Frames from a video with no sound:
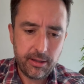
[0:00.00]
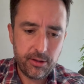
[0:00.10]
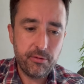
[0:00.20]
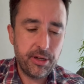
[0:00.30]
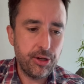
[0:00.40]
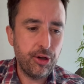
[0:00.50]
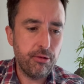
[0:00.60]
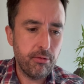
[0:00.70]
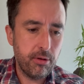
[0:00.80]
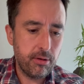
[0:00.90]
doing
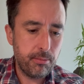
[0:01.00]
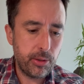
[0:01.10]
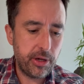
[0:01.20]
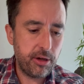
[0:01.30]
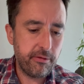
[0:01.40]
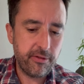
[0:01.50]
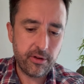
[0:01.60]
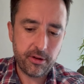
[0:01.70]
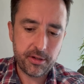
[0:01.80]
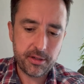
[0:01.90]
you, putting you
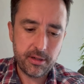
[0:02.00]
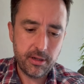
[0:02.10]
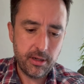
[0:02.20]
first.